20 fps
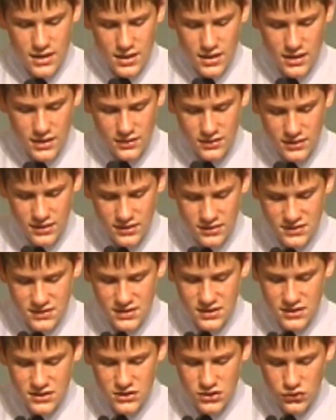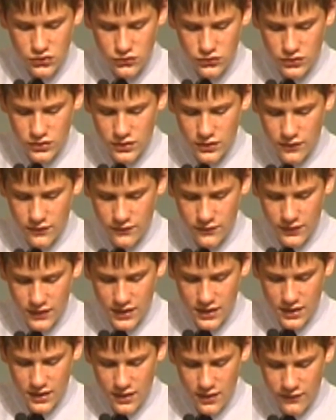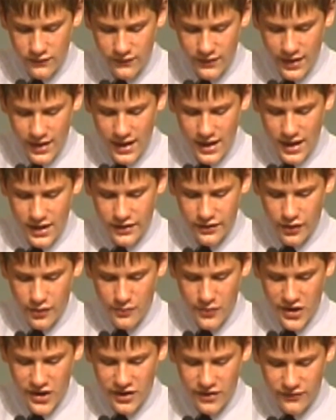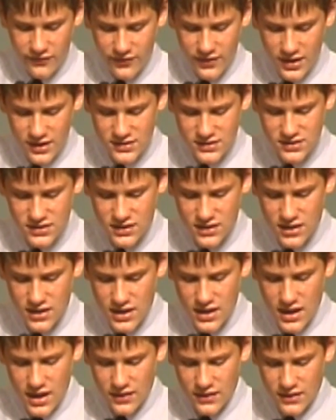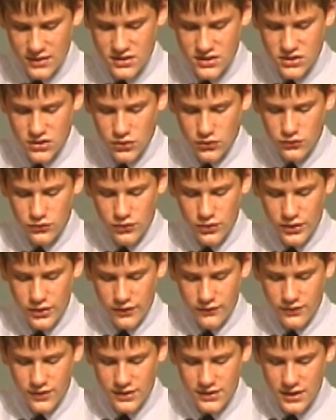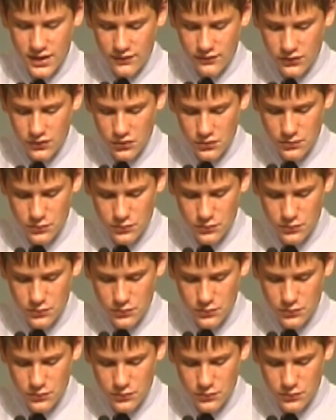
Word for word: In this the children of God are manifest, and the children of the devil.